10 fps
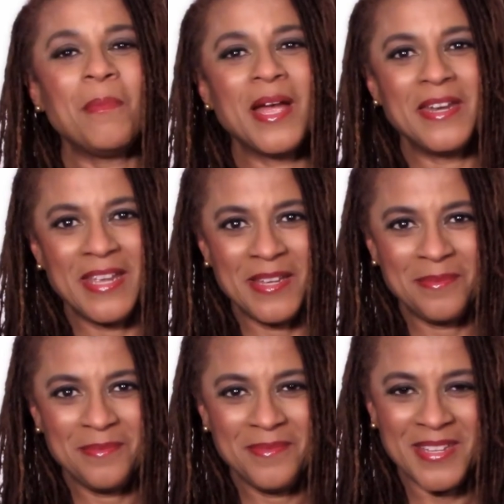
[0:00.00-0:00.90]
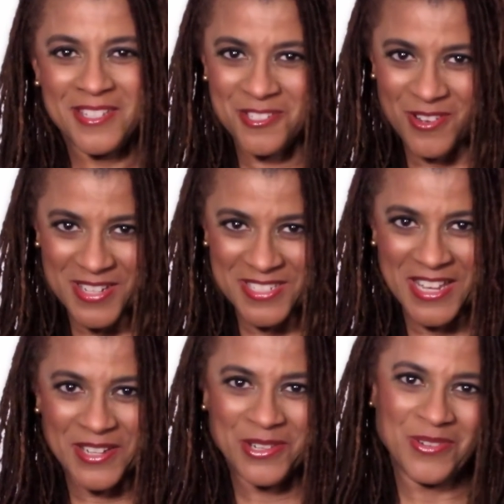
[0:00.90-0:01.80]
My name is
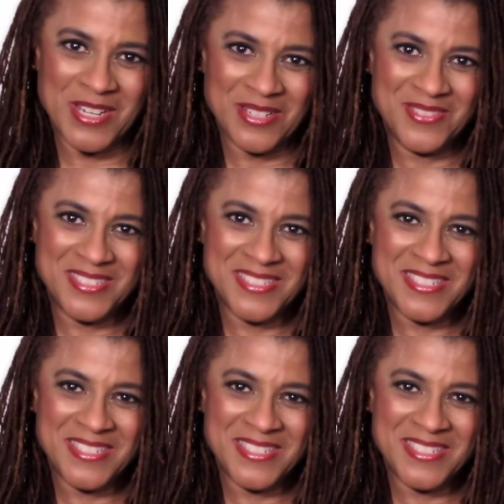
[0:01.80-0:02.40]
Trasiana Graves.